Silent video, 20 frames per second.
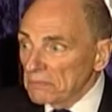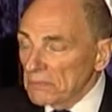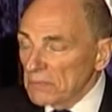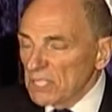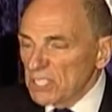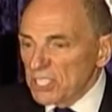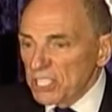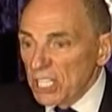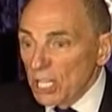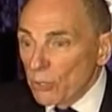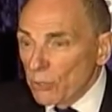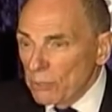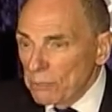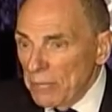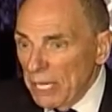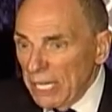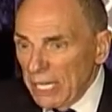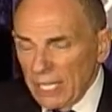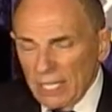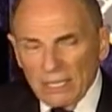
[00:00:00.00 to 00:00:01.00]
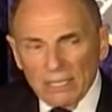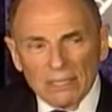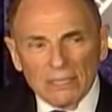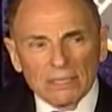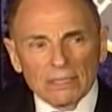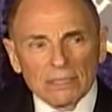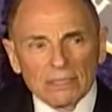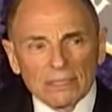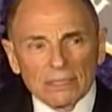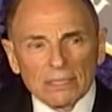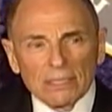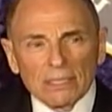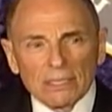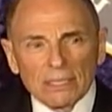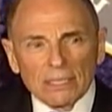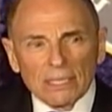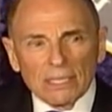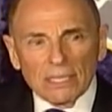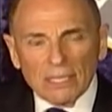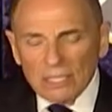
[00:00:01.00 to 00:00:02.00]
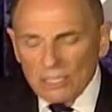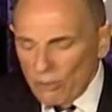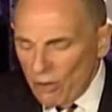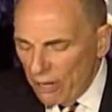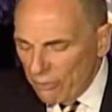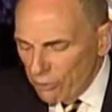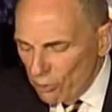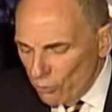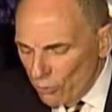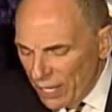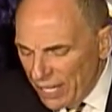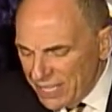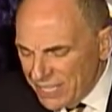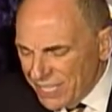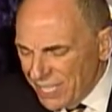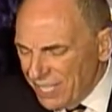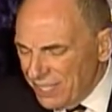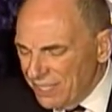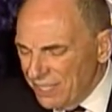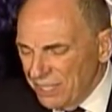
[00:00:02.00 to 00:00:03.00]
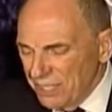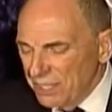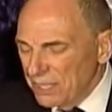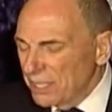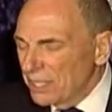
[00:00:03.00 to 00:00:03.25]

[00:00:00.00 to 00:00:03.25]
Secret meeting. The Reverend Wright said,